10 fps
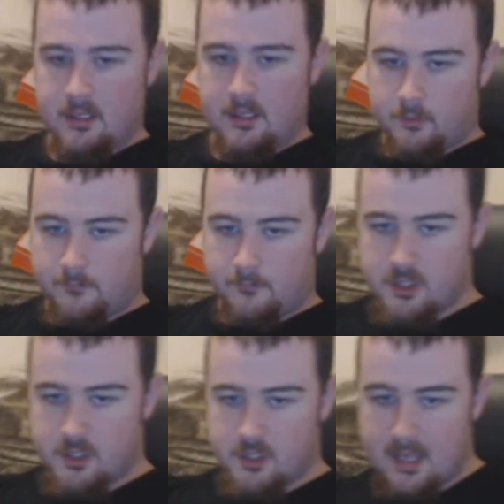So first
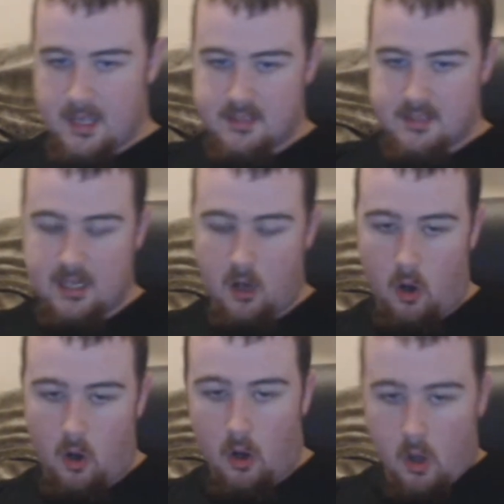up is the
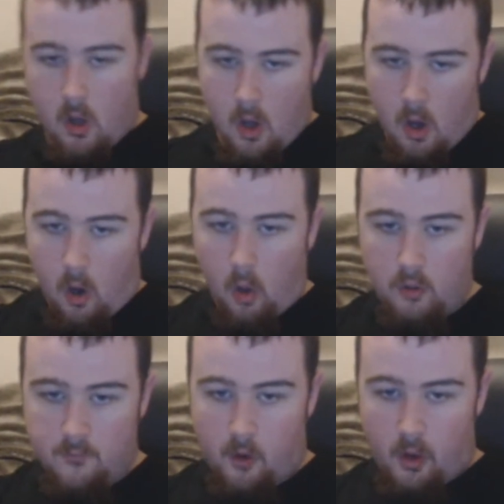
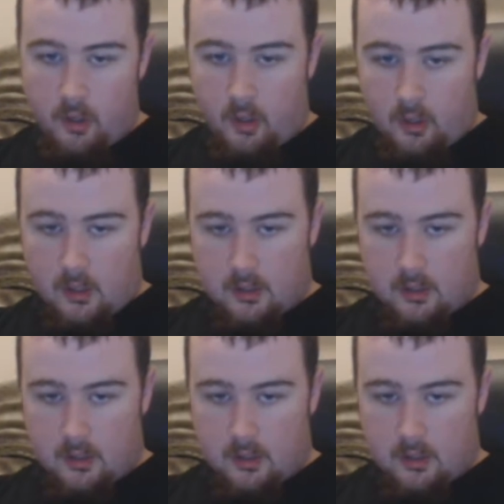olive oil.